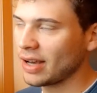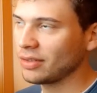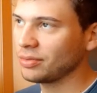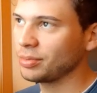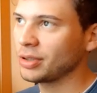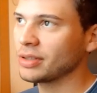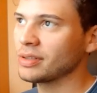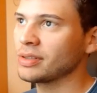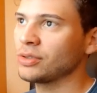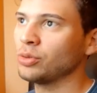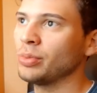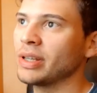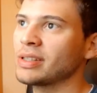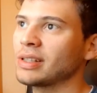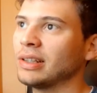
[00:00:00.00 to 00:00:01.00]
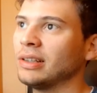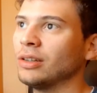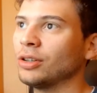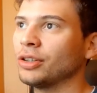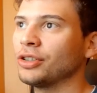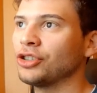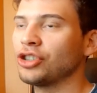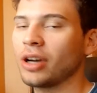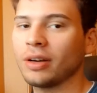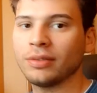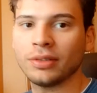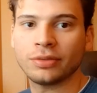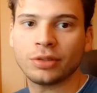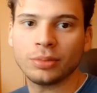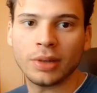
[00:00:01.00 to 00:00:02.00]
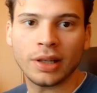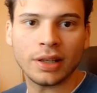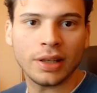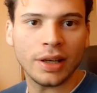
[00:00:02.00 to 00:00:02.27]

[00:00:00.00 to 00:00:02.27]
have because you basically learn Java from like